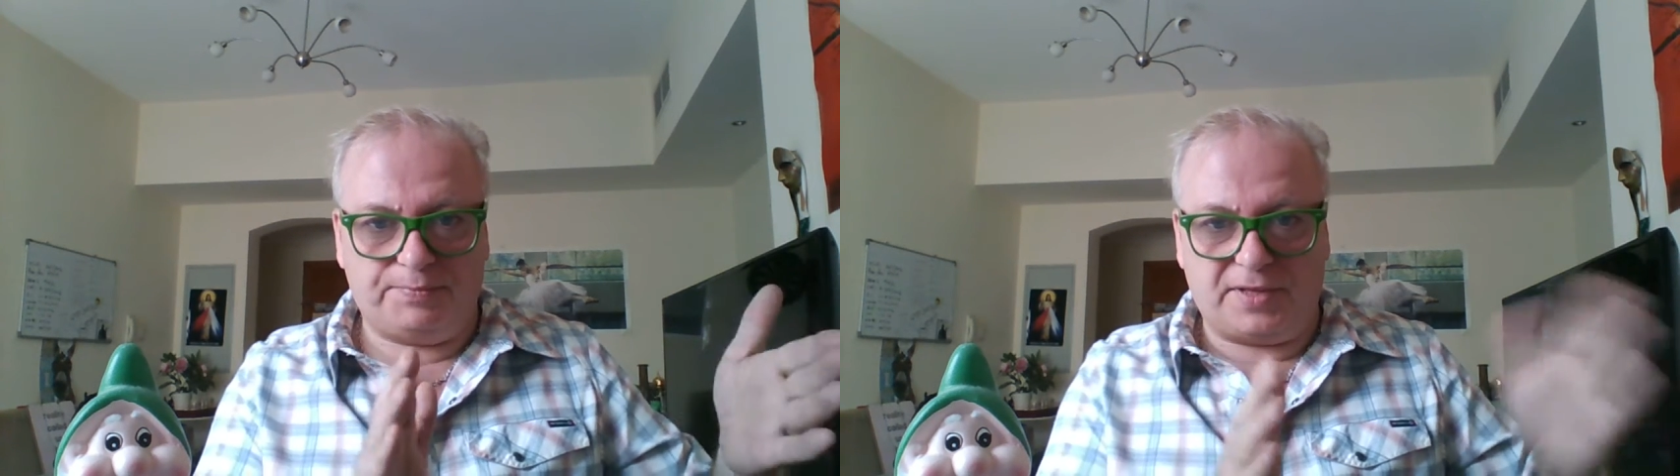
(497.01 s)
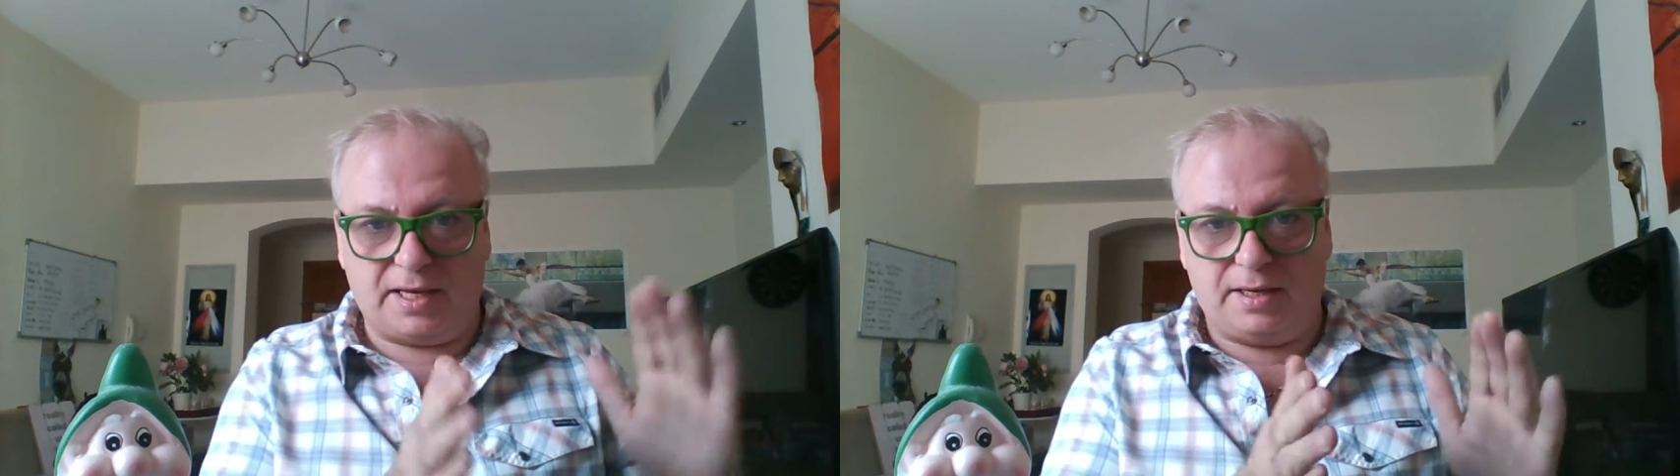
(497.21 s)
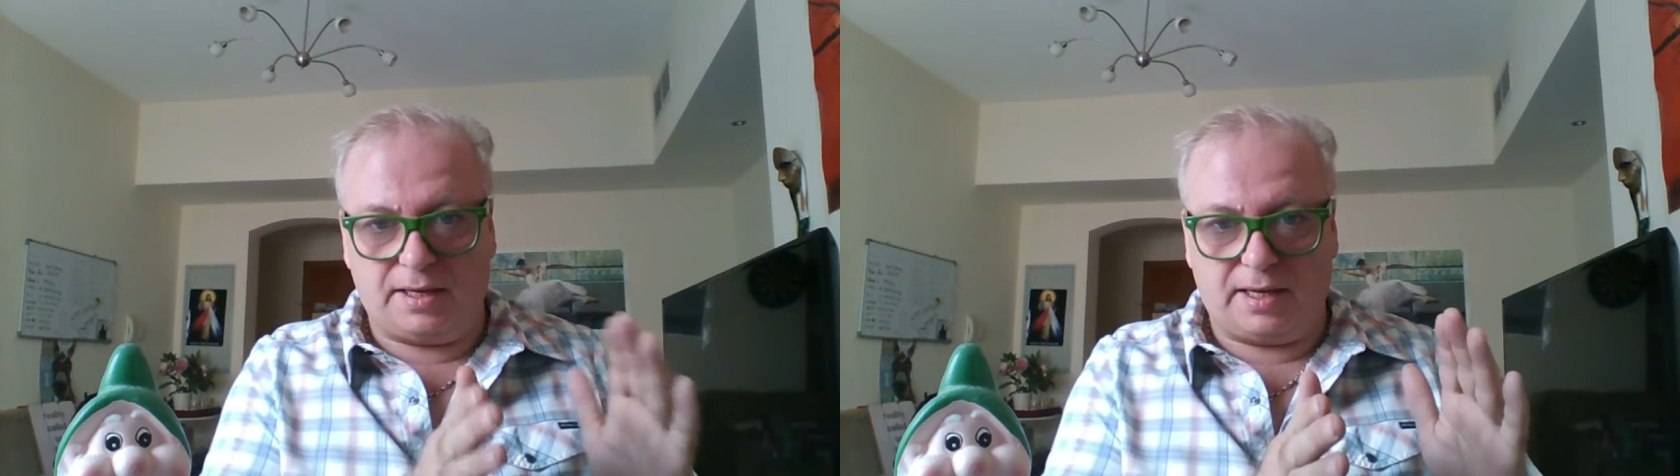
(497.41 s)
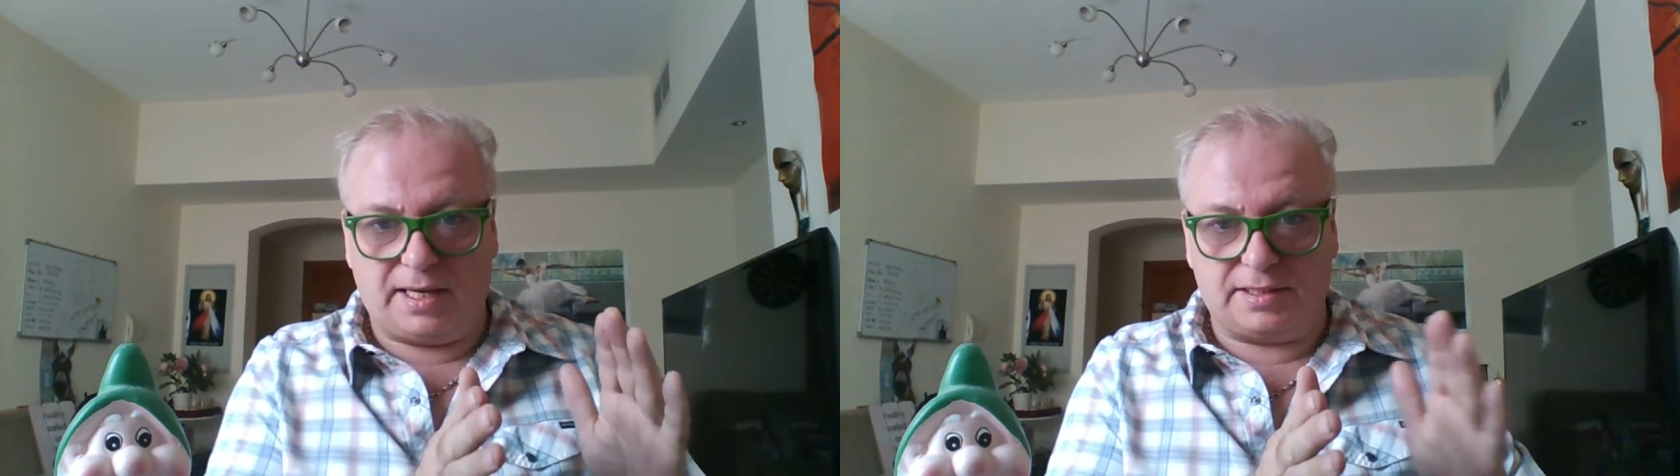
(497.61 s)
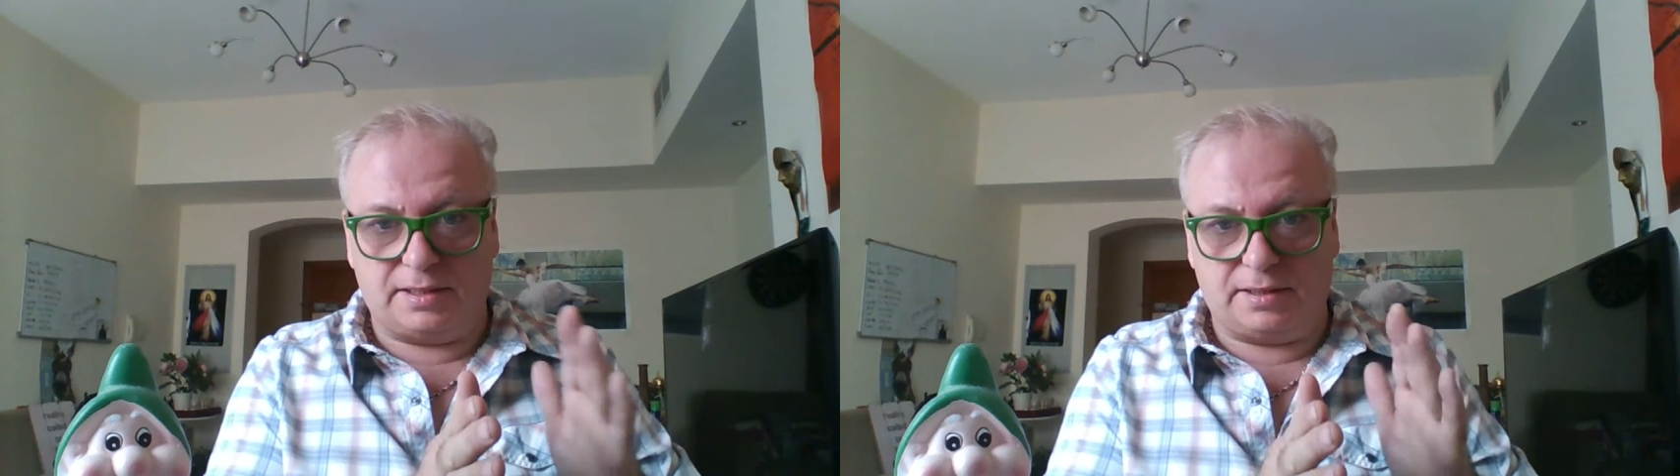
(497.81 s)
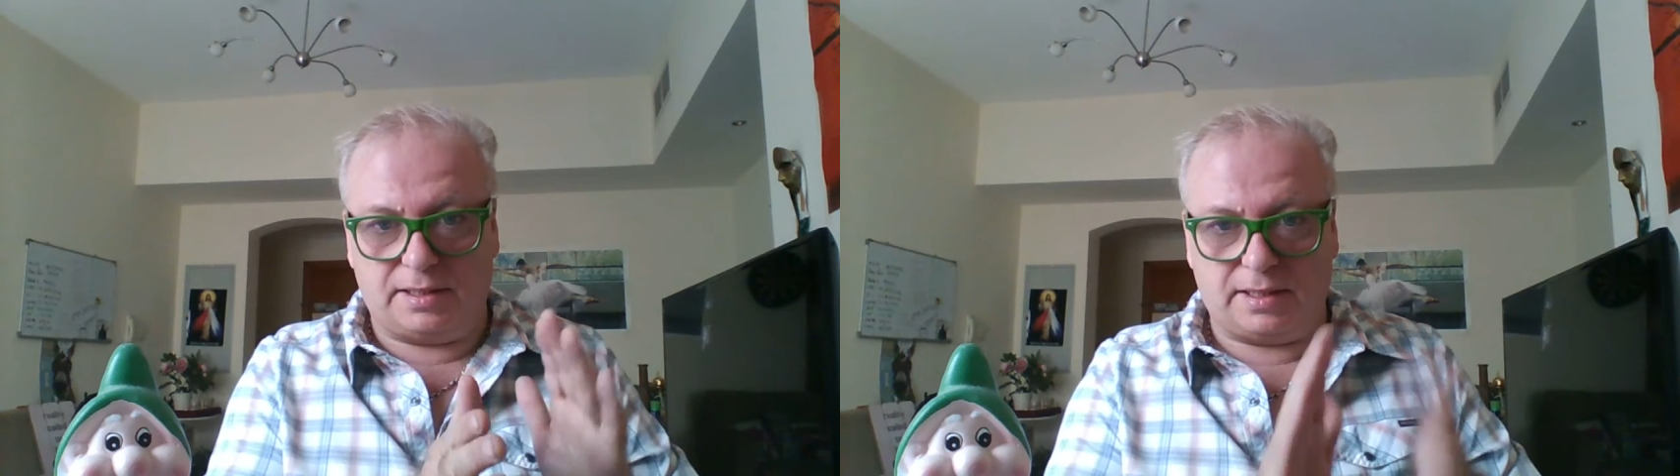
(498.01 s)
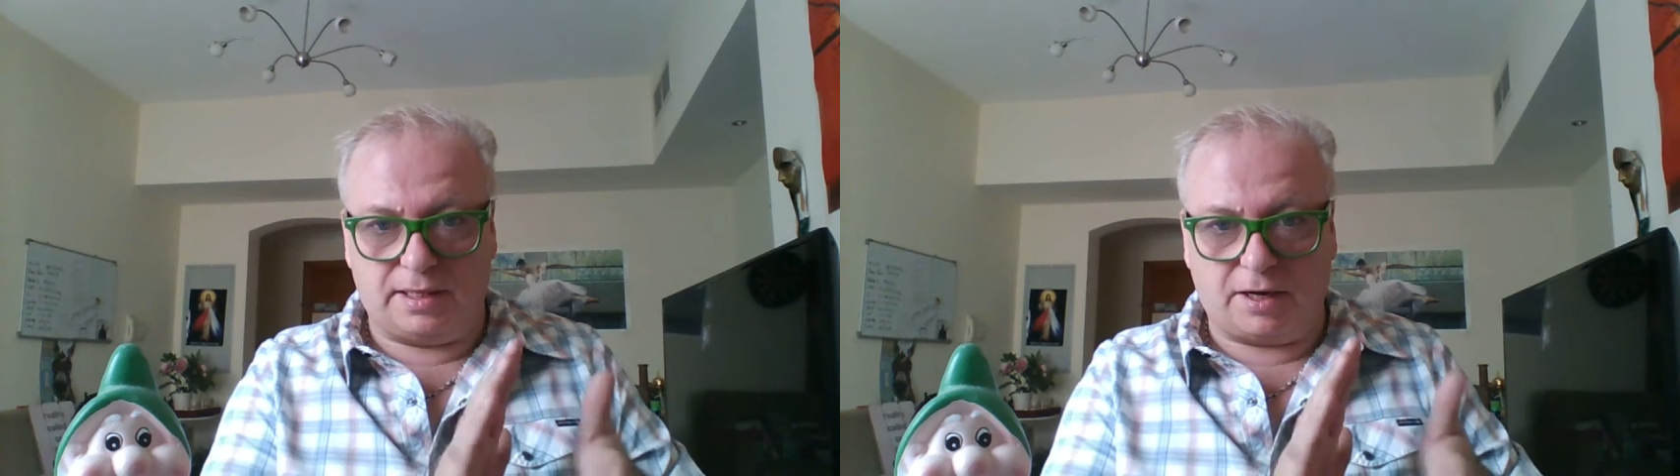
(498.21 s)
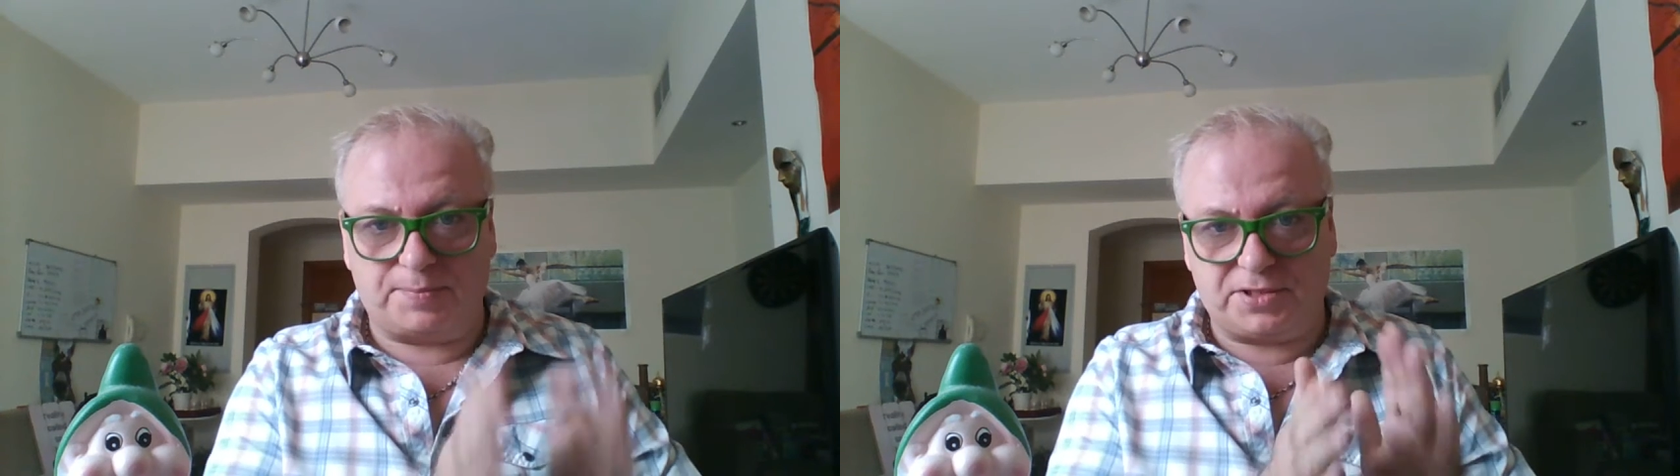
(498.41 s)
they had
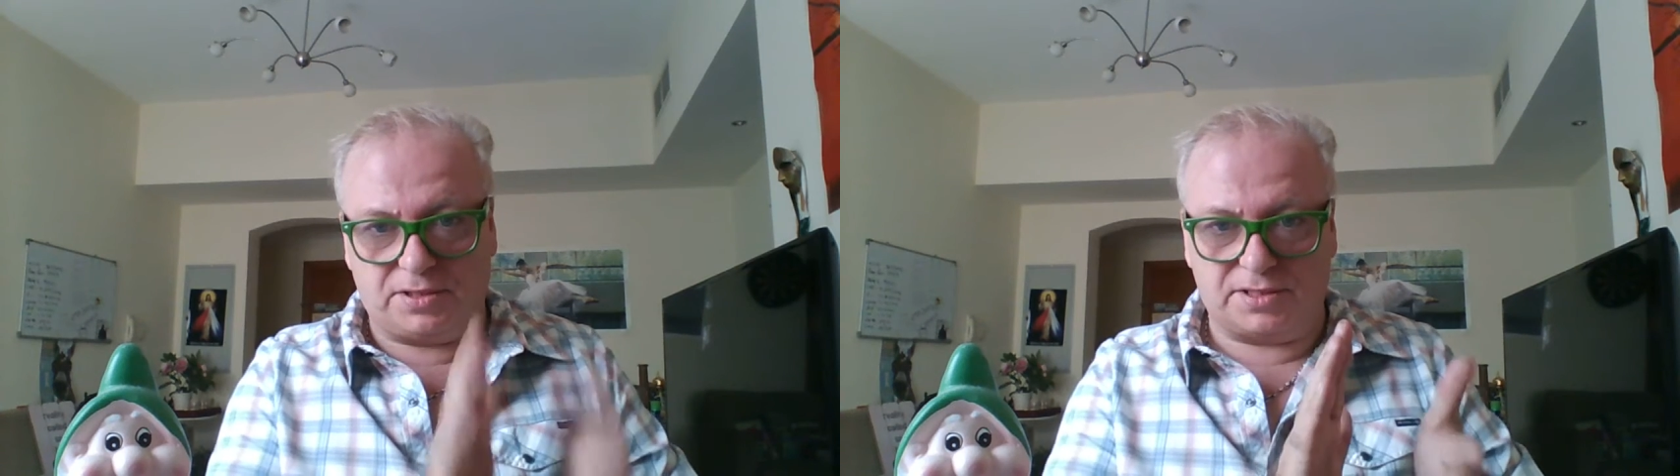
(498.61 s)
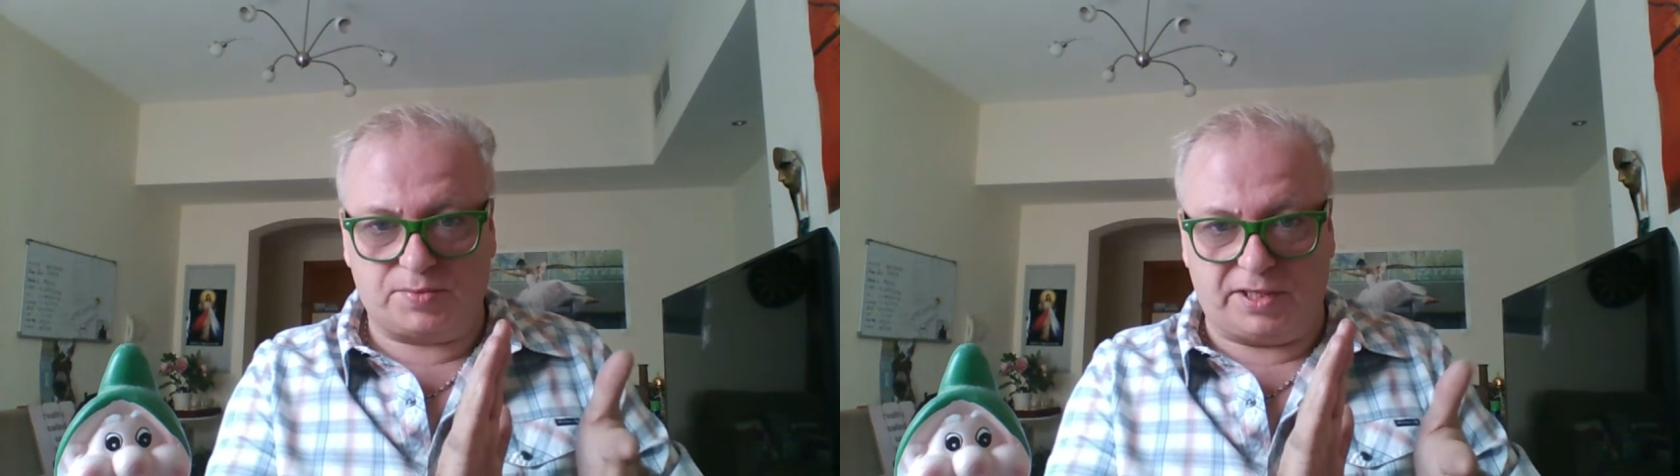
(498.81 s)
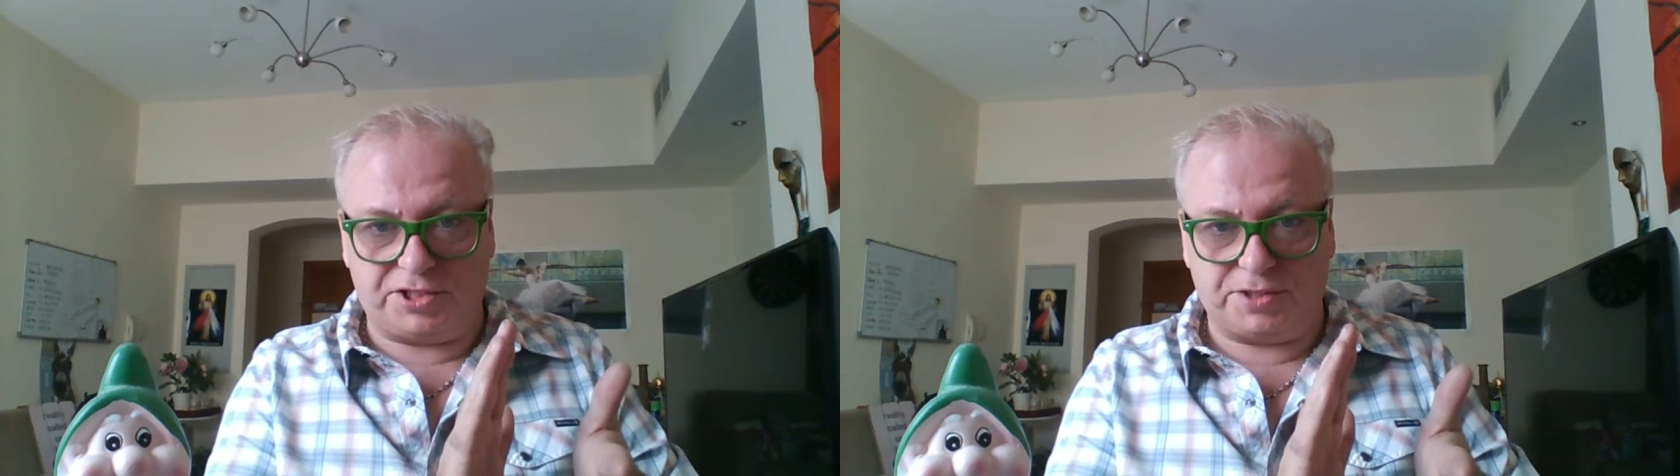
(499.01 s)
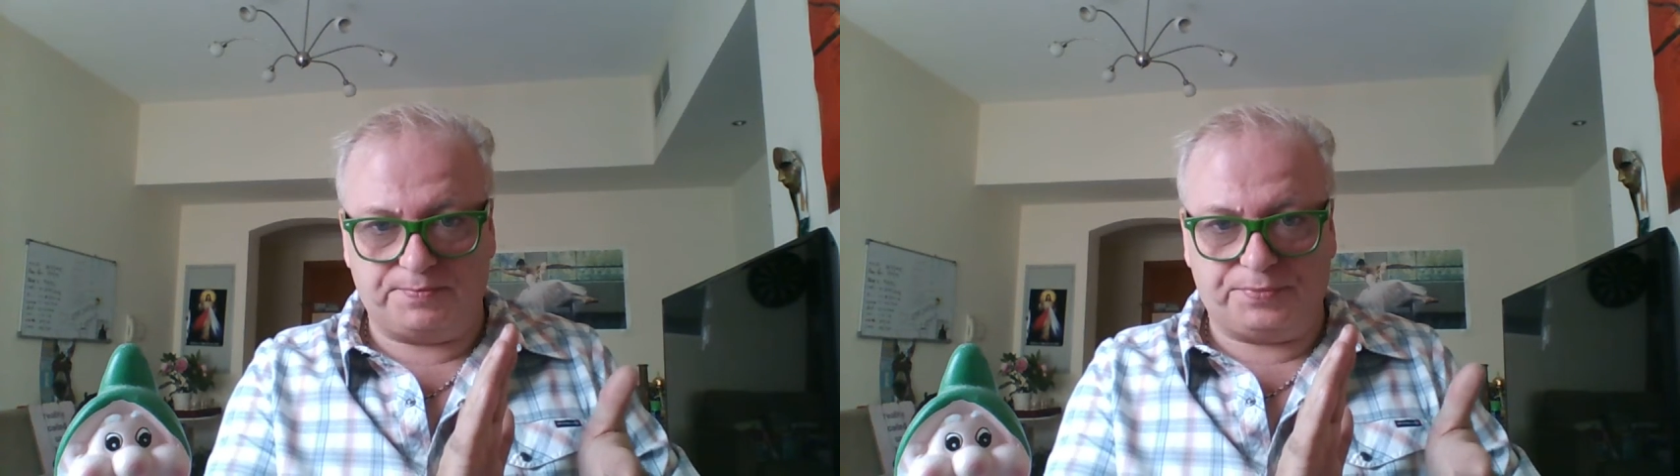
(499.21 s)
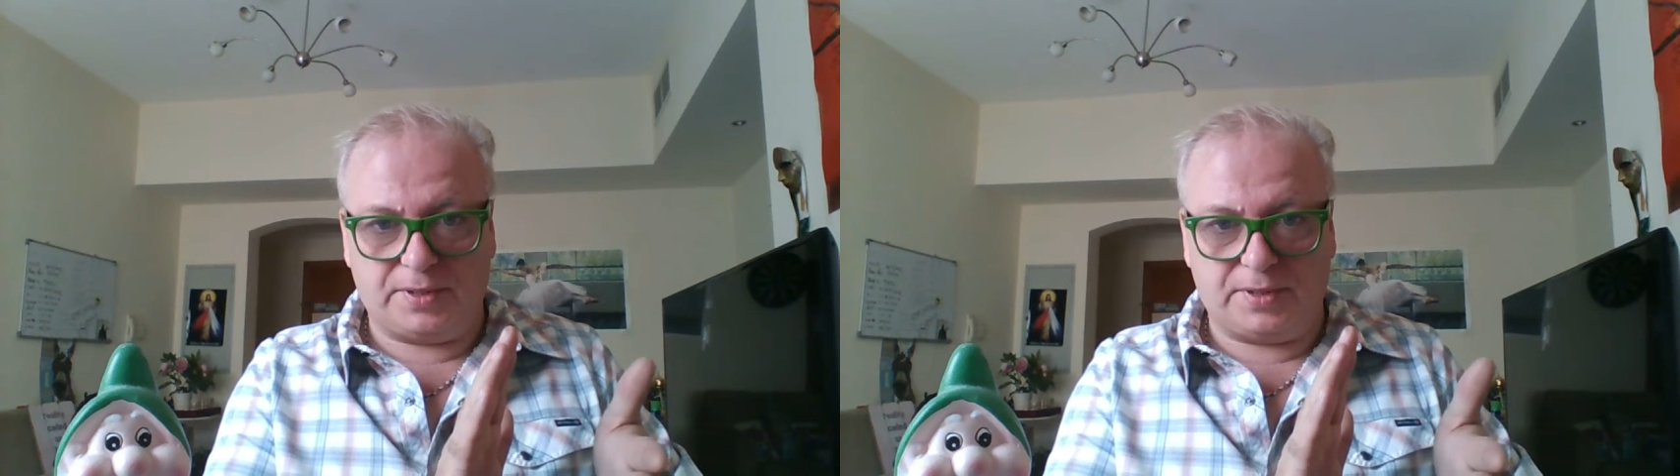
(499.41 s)
an optical switch